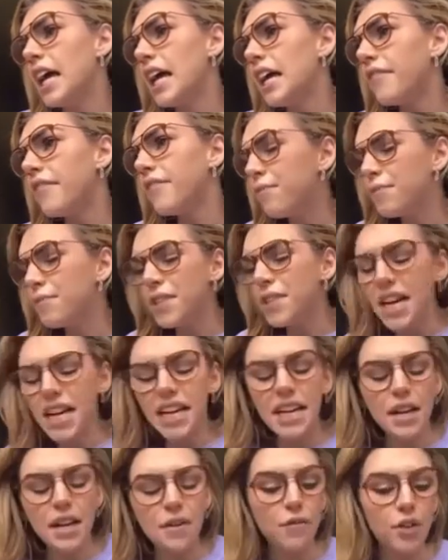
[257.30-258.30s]
Dated
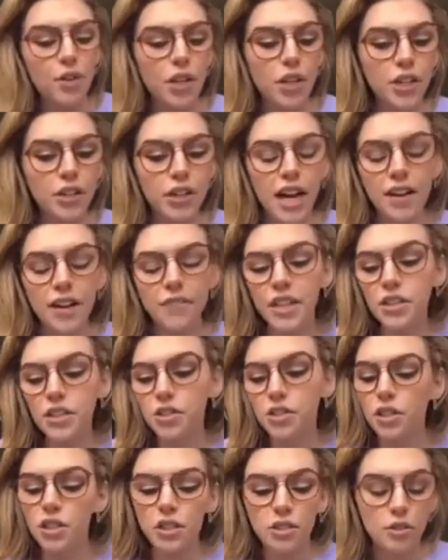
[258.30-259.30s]
him for a year and a half. That
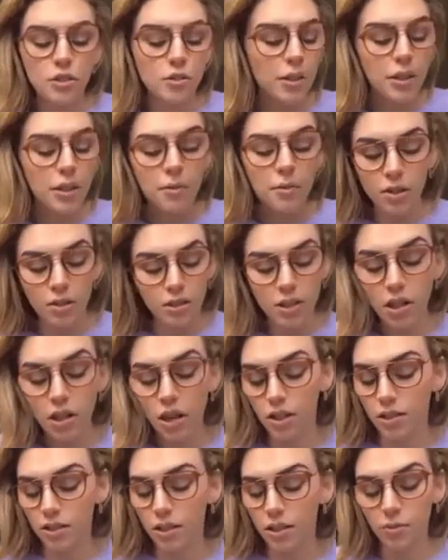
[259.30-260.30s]
turned into the most
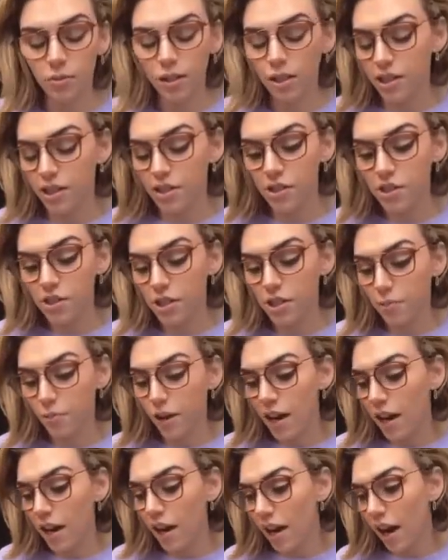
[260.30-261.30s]
toxic relationship.
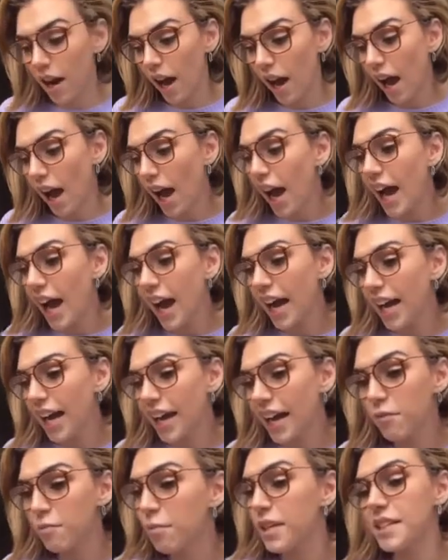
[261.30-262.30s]
I have
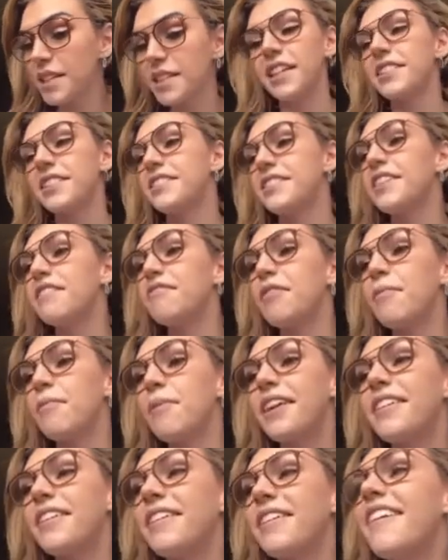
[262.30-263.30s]
PTSD from it.
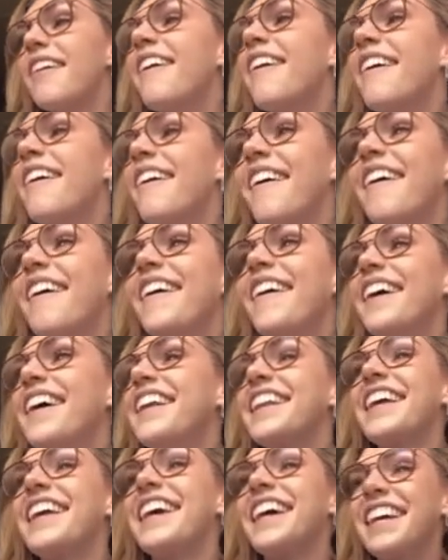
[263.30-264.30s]

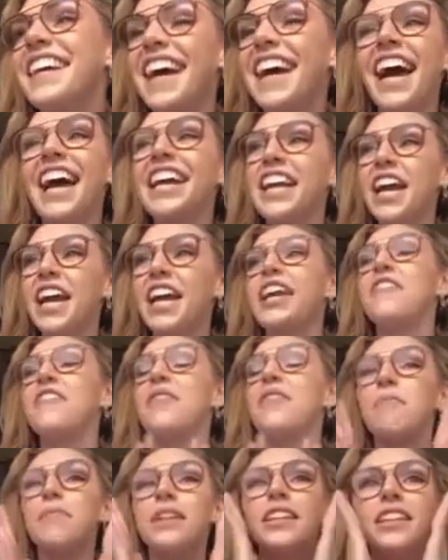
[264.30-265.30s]
Like, I can't even
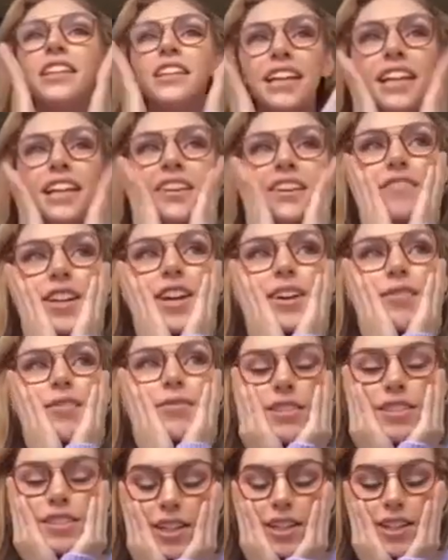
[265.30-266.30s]
believe that I was
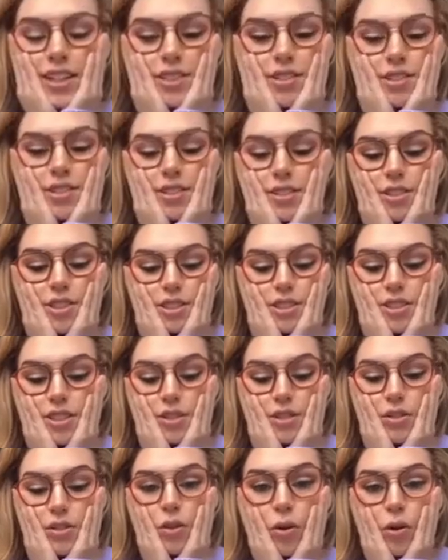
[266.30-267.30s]
stuck into just
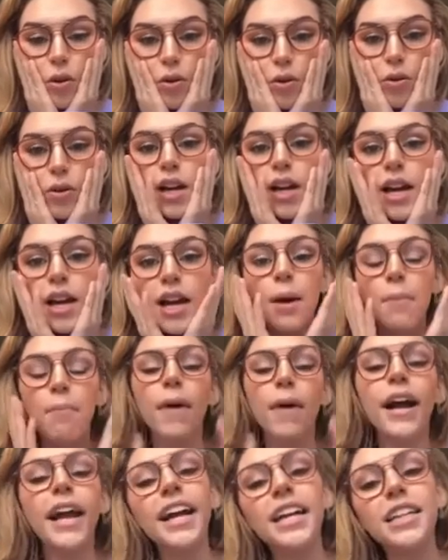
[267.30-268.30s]
this hole.
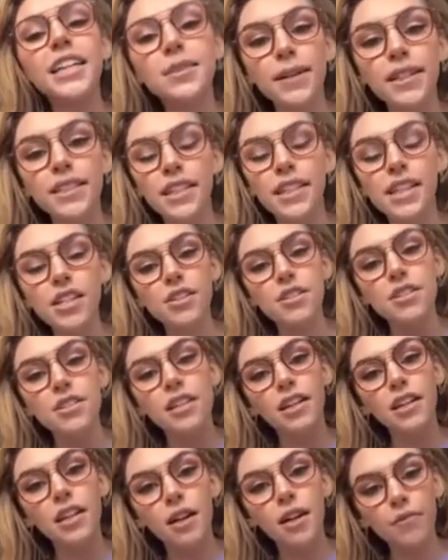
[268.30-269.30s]
My expectations
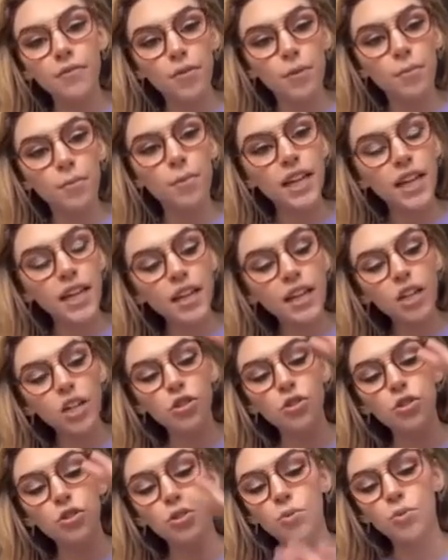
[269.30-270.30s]
had come from here
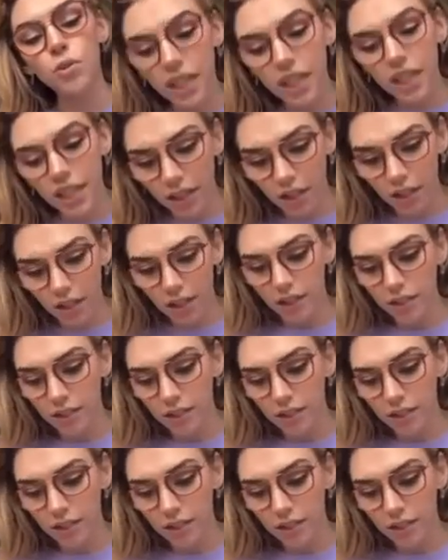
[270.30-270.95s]
to here.